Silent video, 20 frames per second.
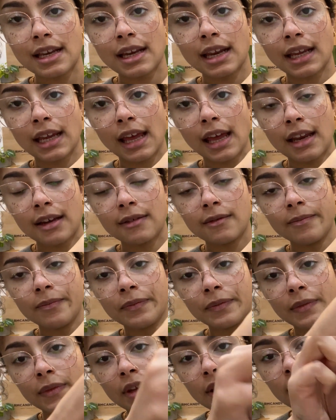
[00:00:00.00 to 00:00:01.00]
again
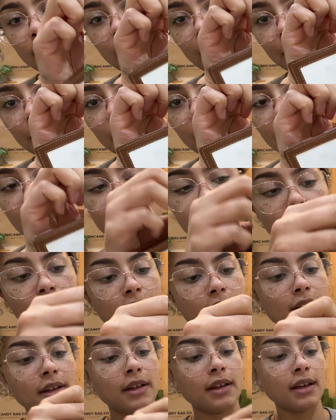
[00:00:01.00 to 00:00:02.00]
flap
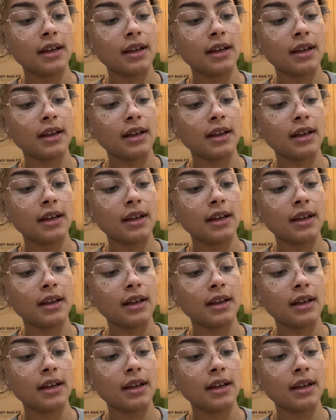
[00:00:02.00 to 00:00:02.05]
closure,